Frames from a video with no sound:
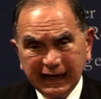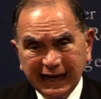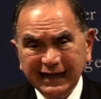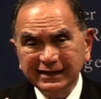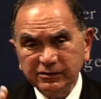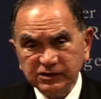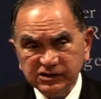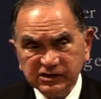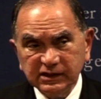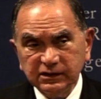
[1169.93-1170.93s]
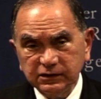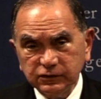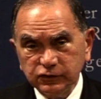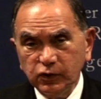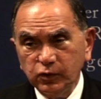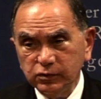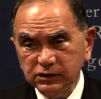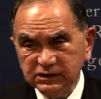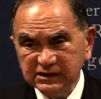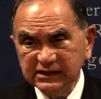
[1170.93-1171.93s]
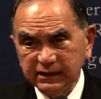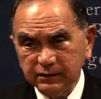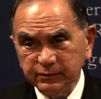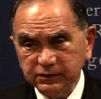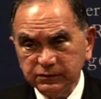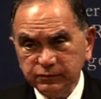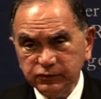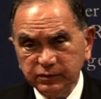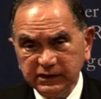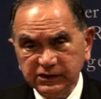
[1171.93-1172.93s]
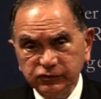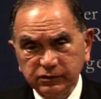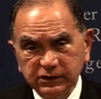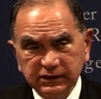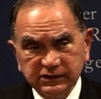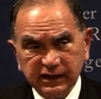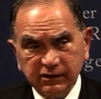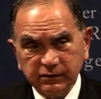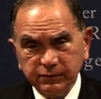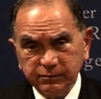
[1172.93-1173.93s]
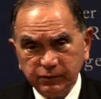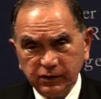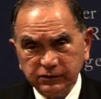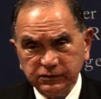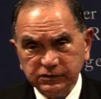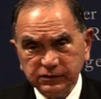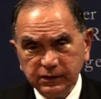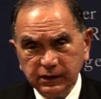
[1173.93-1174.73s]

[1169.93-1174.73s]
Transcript: and there is still no settlement between Israel and its Arab partners.